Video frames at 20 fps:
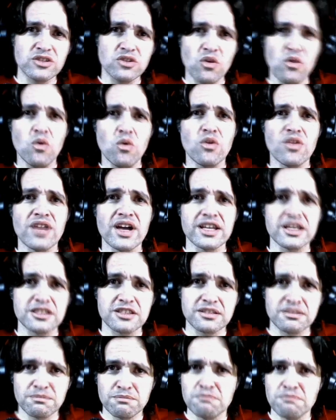Oh,
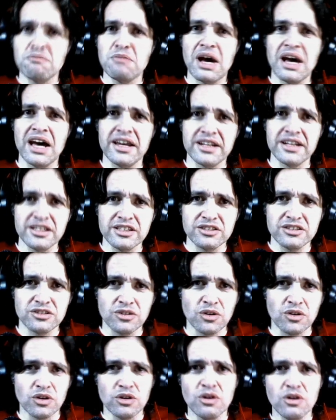that's Paris,
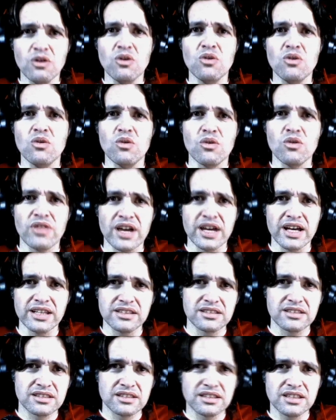or oh,
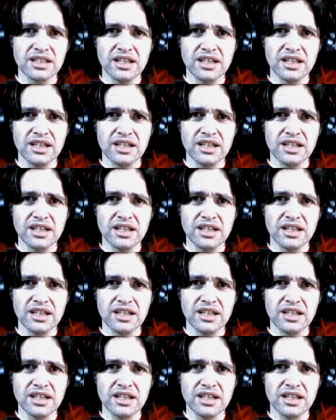that's